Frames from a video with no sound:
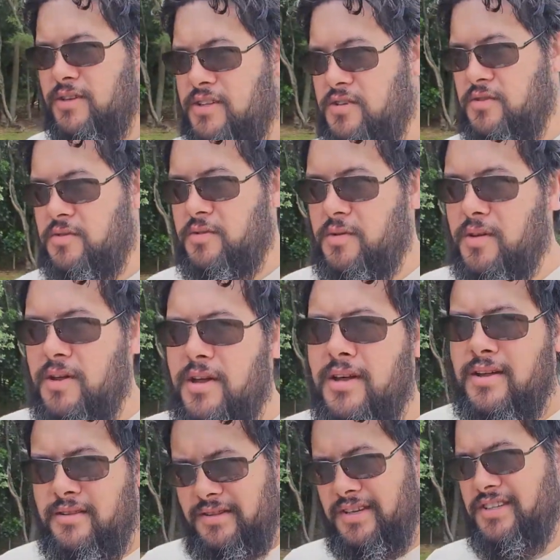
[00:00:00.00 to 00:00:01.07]
to
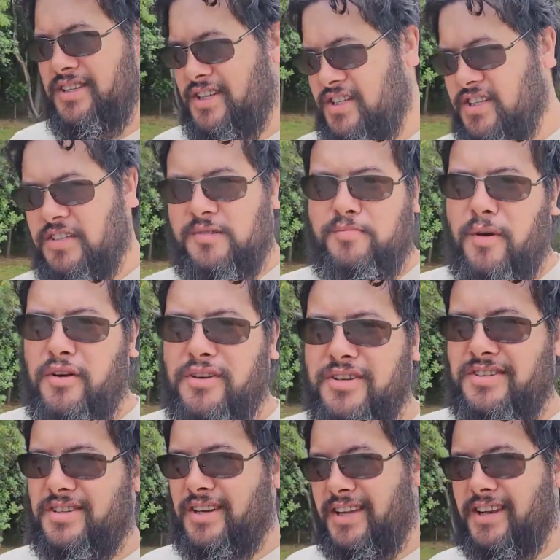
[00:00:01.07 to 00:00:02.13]
this season's
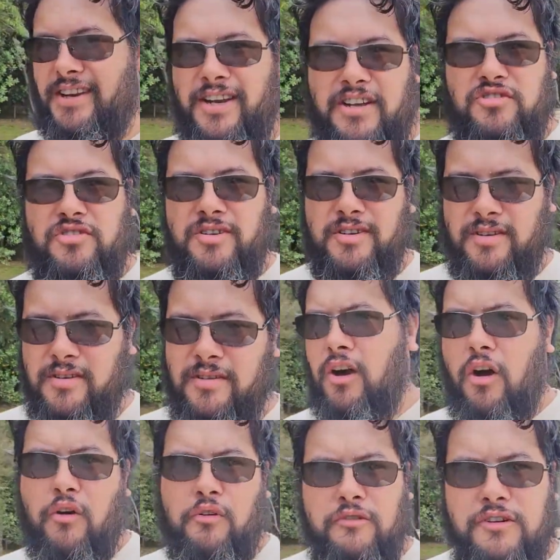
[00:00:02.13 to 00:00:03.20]
bonus. You get an extra
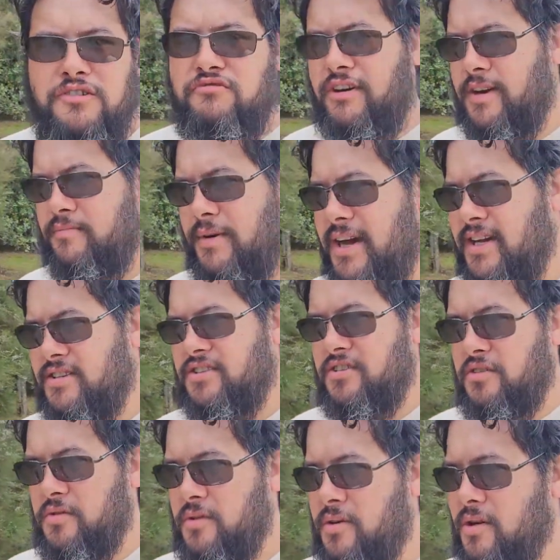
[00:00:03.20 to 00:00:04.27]
orange raid pass,
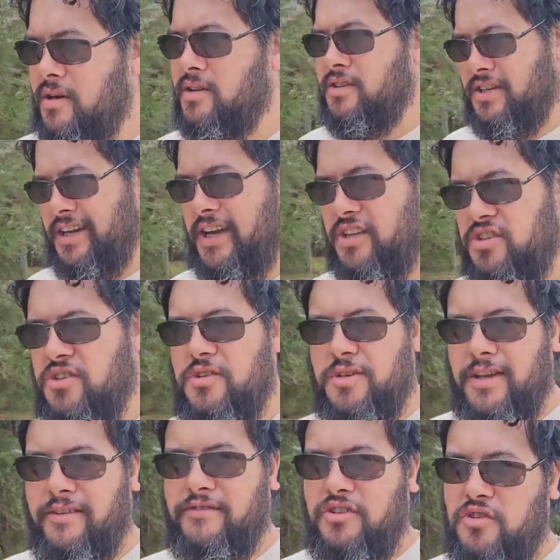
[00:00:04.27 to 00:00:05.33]
so to get 2
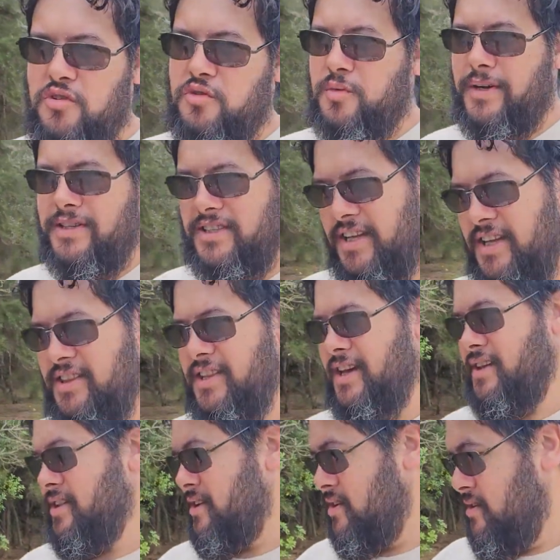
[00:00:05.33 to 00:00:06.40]
you have to use 1 to get the
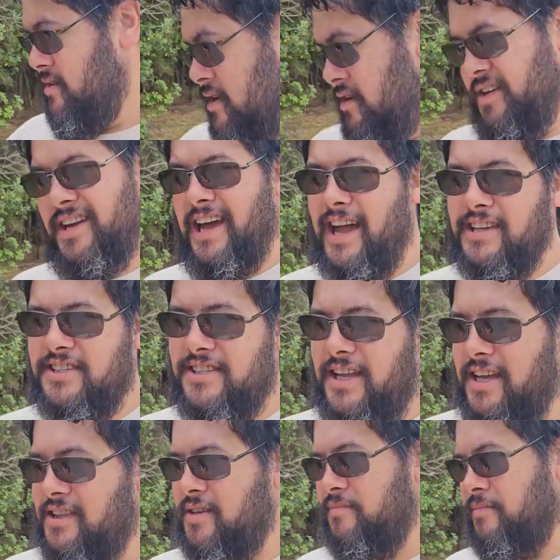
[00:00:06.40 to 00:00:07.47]
other. You can't
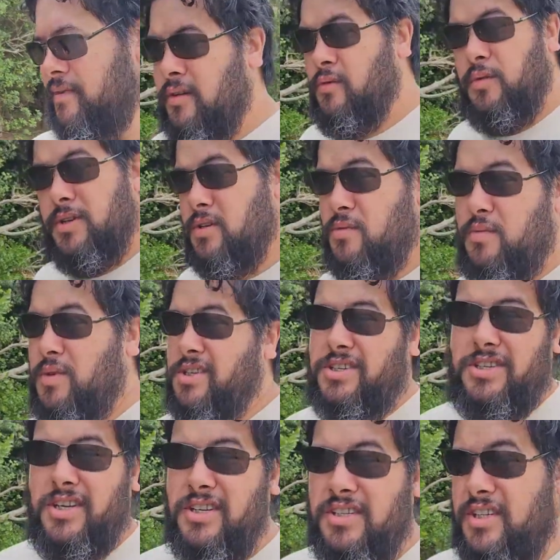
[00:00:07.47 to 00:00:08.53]
stack them, which
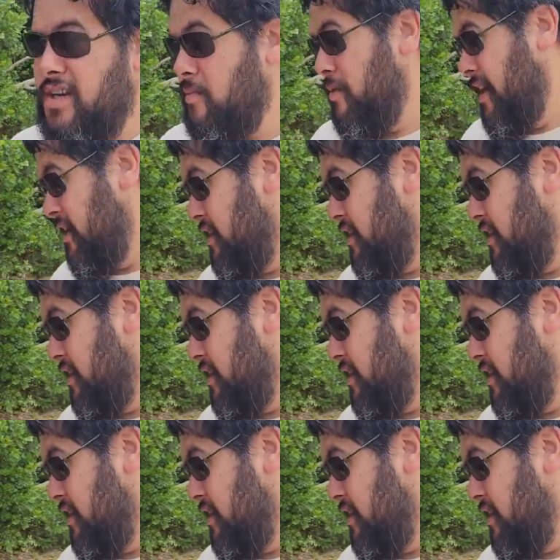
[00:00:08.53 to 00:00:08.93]
isn't a bad